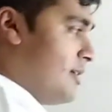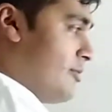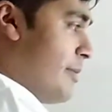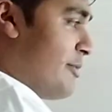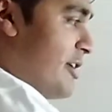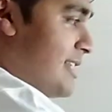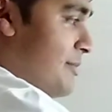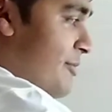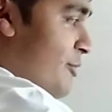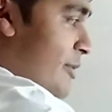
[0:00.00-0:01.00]
remember I
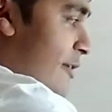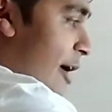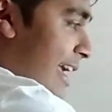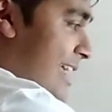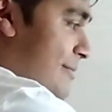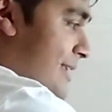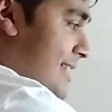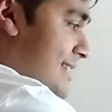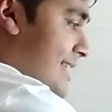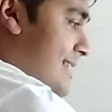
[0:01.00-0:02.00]
said before we've got a,
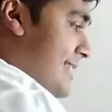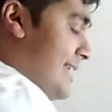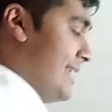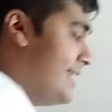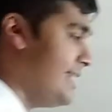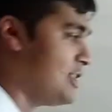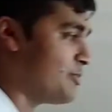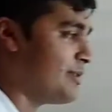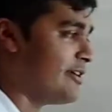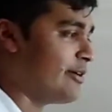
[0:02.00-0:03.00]
b, c and d each
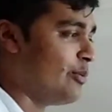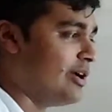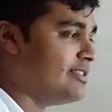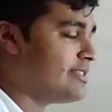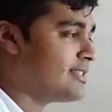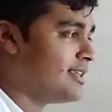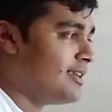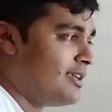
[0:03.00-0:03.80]
appearing once.